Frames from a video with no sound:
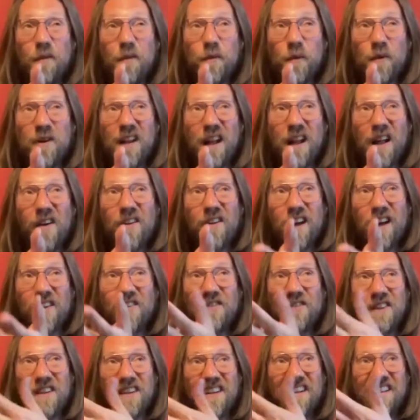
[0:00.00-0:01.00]
for pointing that out.
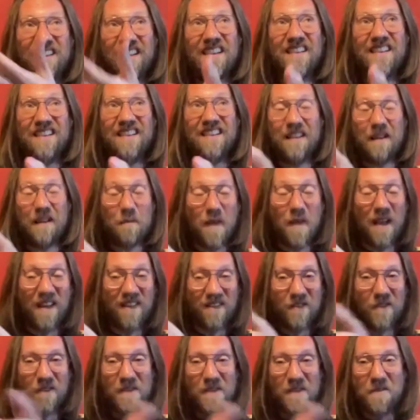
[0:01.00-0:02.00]
Actually, it
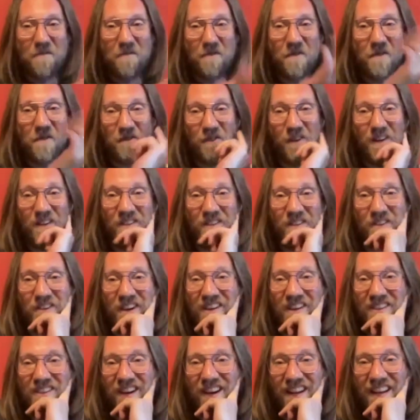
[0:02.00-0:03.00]
makes no difference
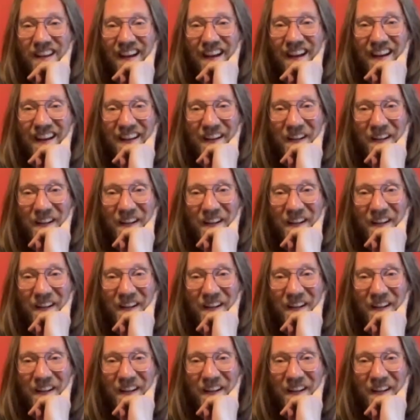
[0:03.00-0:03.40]
whatsoever. Yeah.